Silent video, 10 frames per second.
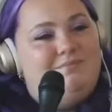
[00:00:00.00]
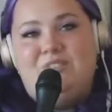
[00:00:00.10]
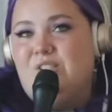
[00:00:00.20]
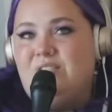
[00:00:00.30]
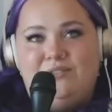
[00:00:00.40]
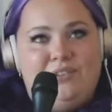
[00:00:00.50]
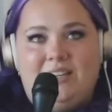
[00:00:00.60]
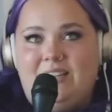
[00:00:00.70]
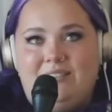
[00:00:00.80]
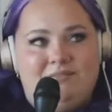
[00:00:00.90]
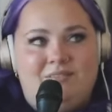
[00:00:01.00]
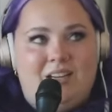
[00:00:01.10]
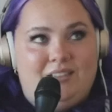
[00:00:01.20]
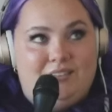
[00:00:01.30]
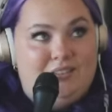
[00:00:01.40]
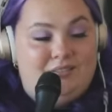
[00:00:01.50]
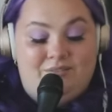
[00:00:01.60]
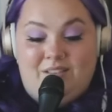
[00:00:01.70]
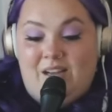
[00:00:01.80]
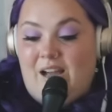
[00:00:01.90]
Just fucking, I don't know.
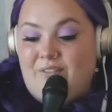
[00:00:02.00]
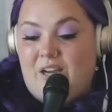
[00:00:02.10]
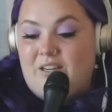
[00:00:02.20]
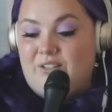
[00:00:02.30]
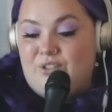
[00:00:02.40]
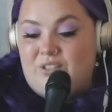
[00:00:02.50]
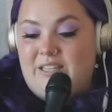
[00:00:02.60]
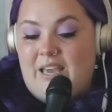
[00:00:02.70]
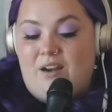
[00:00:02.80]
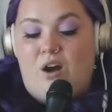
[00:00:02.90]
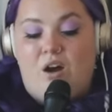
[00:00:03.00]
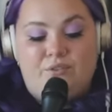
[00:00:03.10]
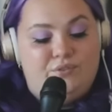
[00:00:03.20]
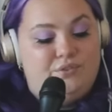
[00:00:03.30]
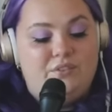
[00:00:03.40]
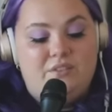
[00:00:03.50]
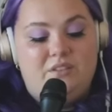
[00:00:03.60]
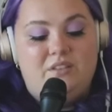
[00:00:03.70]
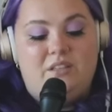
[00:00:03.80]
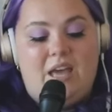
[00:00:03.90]
I've got to just get off
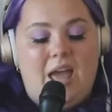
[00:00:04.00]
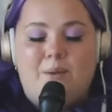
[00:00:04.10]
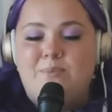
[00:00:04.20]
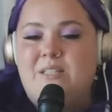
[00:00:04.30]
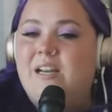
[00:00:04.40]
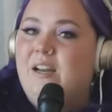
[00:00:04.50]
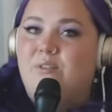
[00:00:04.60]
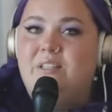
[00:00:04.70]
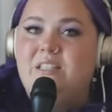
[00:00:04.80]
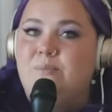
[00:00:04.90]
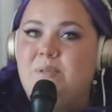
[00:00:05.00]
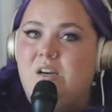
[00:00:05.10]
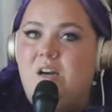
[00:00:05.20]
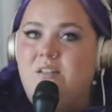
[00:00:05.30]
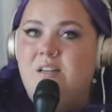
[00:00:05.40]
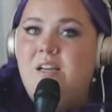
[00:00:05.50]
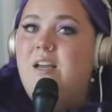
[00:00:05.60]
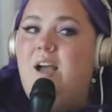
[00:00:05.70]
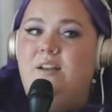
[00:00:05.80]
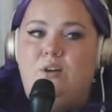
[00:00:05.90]
the apps that I don't need to be on.
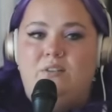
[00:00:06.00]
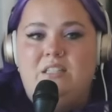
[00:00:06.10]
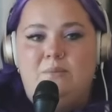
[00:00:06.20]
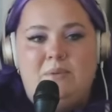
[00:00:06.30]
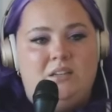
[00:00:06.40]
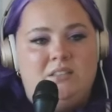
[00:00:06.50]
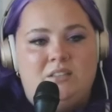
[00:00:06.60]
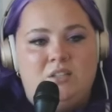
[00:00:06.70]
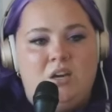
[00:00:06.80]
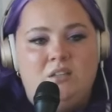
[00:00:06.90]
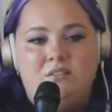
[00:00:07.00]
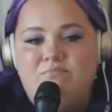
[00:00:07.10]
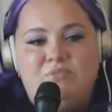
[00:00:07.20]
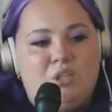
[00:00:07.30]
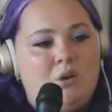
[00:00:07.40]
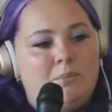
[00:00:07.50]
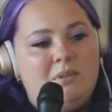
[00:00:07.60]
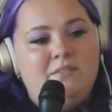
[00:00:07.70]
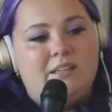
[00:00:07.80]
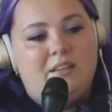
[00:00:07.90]
I don't need to be on TikTok, so I'm
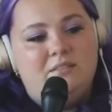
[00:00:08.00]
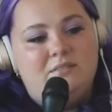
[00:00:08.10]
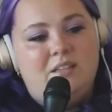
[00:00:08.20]
leaving it.